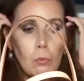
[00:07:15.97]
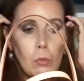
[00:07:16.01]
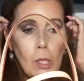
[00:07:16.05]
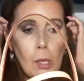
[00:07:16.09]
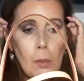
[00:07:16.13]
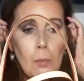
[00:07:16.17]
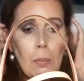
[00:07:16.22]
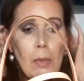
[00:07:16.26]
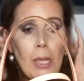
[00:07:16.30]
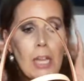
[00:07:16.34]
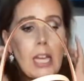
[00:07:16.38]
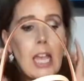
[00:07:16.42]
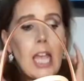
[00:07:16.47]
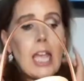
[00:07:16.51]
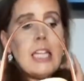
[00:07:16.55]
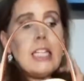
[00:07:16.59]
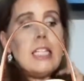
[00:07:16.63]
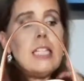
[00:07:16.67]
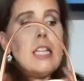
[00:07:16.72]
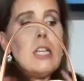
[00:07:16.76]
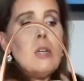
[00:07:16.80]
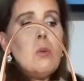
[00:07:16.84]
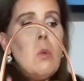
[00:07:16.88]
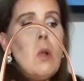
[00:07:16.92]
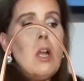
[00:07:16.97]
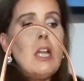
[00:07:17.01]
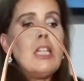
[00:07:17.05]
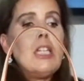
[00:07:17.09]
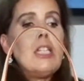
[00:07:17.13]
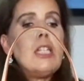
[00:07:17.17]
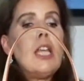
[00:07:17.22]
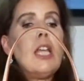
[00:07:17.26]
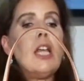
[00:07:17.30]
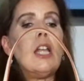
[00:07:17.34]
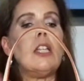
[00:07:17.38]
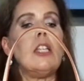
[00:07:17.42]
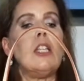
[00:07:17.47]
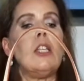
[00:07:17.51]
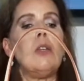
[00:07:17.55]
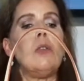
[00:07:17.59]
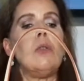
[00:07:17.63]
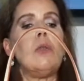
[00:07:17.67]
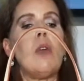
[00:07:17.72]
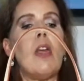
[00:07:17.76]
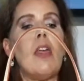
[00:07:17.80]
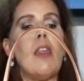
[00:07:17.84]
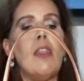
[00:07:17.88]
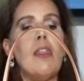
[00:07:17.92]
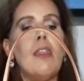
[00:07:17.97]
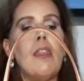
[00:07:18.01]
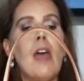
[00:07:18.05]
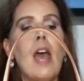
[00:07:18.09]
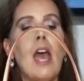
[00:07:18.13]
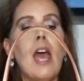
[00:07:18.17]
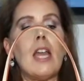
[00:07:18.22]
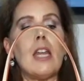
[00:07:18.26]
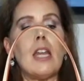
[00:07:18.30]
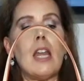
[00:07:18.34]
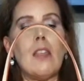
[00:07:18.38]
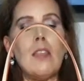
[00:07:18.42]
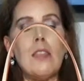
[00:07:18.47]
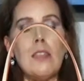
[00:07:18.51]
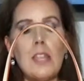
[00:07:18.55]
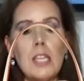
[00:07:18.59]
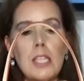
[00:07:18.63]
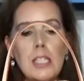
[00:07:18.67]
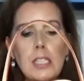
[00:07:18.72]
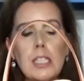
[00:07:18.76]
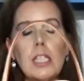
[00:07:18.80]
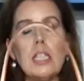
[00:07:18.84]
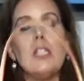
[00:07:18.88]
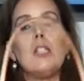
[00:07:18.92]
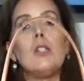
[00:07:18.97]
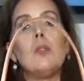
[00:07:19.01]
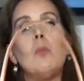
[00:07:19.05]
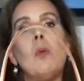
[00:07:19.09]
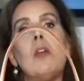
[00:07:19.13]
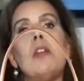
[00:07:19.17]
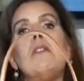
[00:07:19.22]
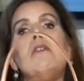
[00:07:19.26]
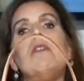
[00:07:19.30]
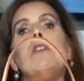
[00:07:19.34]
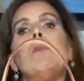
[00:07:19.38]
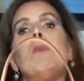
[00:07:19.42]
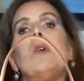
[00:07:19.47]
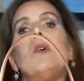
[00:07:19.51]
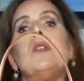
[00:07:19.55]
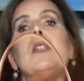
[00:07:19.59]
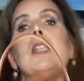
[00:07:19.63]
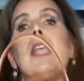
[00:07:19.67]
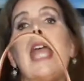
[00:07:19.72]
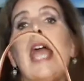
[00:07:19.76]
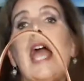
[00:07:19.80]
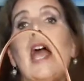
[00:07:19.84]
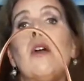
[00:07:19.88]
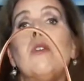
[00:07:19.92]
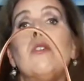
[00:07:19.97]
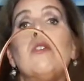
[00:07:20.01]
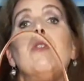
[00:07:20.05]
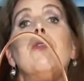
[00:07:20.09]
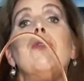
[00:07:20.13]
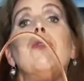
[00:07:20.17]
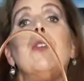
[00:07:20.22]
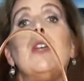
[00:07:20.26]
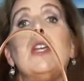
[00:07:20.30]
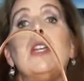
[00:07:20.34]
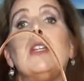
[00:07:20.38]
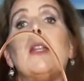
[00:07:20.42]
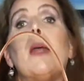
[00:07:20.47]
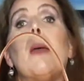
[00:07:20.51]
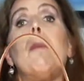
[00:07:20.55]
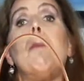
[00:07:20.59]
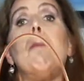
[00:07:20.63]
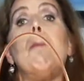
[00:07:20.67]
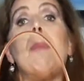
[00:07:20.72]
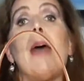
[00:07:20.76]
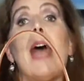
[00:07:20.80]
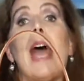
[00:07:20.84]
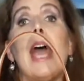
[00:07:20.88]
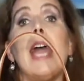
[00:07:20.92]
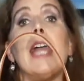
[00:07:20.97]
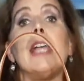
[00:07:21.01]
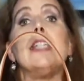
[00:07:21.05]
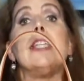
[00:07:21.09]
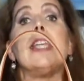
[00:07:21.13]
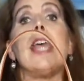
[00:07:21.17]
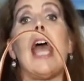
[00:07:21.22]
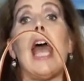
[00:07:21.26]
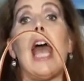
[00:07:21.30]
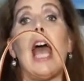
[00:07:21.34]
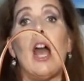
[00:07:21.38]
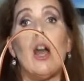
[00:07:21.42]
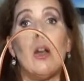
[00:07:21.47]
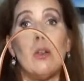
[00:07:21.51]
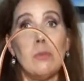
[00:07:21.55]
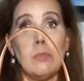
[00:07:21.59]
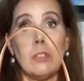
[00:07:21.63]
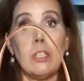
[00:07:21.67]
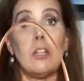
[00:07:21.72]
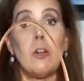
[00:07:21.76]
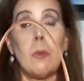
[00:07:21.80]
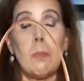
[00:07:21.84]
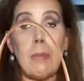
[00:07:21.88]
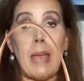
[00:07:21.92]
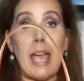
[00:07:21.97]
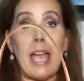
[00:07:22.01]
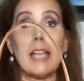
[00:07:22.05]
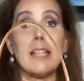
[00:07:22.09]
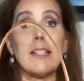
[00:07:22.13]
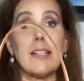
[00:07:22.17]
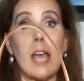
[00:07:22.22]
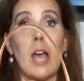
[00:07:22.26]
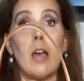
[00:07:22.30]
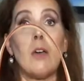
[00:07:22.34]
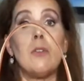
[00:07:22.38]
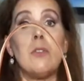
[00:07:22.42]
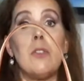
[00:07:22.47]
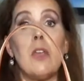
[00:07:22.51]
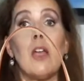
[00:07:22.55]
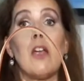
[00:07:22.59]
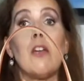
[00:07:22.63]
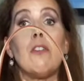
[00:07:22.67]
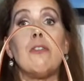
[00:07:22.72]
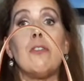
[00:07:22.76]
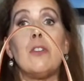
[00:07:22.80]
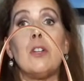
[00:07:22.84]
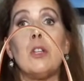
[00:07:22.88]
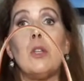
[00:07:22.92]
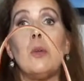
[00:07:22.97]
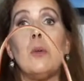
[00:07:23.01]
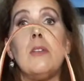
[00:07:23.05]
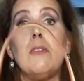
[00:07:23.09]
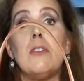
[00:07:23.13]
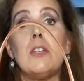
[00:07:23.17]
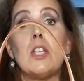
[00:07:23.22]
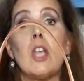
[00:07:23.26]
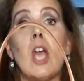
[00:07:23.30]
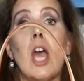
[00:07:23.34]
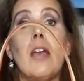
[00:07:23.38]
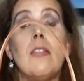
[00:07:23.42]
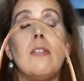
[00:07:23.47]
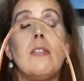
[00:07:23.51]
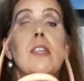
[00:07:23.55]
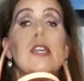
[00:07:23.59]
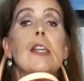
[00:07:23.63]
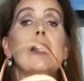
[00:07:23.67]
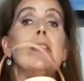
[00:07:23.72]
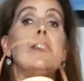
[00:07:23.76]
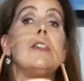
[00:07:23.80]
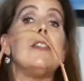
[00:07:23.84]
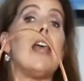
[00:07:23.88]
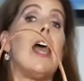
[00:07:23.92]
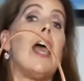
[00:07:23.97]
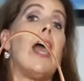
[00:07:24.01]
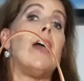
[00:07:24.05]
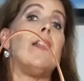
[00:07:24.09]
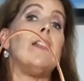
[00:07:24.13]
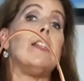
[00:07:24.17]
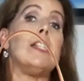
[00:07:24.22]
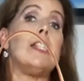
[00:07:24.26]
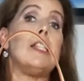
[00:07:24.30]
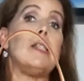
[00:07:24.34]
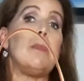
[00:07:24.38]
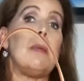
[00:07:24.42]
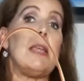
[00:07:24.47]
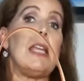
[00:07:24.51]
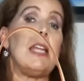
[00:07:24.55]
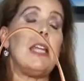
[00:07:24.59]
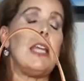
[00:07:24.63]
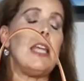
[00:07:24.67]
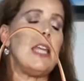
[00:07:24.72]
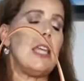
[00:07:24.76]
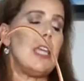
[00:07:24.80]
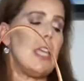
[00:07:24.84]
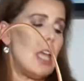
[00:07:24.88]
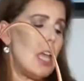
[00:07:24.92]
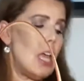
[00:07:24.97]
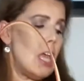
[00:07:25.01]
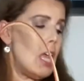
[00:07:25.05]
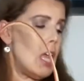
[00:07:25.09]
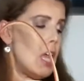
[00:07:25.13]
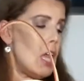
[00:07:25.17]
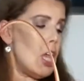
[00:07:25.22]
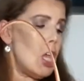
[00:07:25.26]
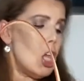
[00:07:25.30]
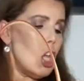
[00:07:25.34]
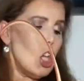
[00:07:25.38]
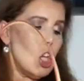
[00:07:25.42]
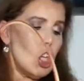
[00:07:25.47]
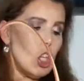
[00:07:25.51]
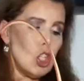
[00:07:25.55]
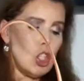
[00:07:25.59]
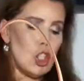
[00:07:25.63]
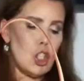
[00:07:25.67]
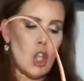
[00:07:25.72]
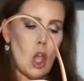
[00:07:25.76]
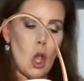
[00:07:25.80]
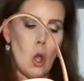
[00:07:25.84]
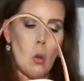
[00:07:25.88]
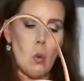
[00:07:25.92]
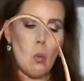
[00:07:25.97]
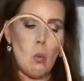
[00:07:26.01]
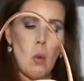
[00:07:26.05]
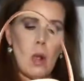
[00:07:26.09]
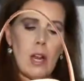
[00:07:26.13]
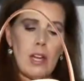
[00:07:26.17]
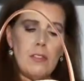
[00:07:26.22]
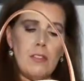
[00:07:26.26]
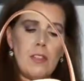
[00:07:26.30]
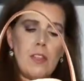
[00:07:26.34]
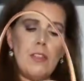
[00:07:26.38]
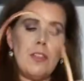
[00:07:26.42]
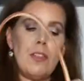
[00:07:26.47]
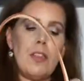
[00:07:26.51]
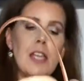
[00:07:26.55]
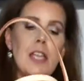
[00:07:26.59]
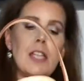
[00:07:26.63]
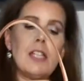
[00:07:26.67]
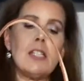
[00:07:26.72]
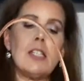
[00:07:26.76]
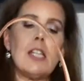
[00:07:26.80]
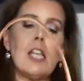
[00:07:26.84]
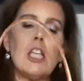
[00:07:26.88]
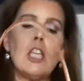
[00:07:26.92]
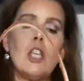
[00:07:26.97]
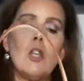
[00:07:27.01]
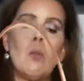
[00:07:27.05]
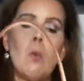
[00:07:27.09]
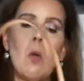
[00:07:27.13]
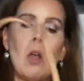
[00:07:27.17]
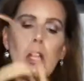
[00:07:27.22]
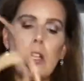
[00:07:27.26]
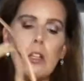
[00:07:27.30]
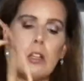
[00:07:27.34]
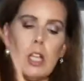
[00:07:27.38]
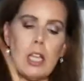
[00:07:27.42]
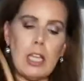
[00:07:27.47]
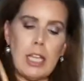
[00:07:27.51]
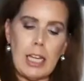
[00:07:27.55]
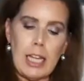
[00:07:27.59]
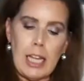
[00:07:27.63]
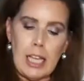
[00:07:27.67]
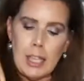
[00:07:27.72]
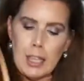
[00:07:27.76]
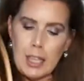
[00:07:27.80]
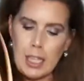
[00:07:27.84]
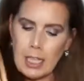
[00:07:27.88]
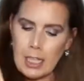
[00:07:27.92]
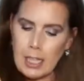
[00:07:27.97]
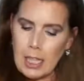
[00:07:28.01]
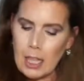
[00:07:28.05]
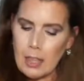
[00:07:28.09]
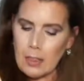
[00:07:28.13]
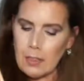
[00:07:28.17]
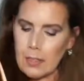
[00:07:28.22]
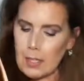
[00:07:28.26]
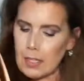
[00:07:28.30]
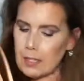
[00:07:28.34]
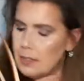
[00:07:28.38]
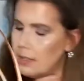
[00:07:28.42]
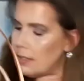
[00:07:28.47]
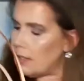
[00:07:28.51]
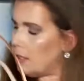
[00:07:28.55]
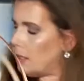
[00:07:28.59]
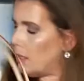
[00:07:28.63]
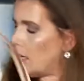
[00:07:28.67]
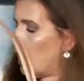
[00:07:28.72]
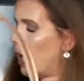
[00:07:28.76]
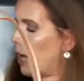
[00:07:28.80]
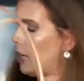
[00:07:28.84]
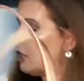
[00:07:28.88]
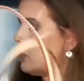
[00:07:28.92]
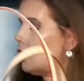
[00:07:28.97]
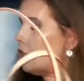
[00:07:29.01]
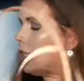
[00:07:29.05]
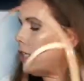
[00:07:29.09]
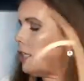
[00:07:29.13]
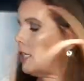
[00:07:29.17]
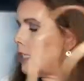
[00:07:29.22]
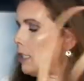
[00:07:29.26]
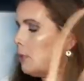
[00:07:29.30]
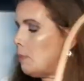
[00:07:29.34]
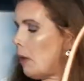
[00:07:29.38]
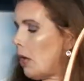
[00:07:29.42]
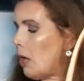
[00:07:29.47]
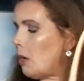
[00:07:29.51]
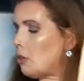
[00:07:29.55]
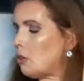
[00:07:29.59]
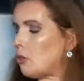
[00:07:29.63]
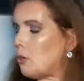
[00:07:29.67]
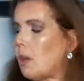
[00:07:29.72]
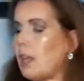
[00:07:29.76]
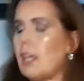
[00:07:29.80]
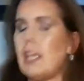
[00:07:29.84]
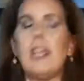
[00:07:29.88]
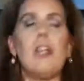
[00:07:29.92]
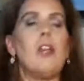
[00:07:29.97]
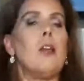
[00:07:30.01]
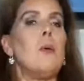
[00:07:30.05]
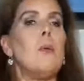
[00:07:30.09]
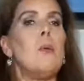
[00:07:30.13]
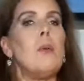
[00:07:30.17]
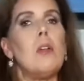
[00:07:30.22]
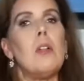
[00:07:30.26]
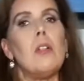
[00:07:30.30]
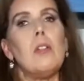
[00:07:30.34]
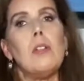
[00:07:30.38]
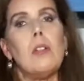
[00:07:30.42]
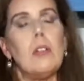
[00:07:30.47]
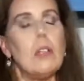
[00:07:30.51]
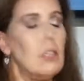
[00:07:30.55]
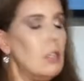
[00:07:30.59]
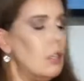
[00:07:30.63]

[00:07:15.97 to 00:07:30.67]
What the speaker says: But I did want to tell you that this is one of the most counterfeit bags out there for Louis Vuitton, this and the Speedy. So one of the things that you want to look, and I think that this pouch right here will,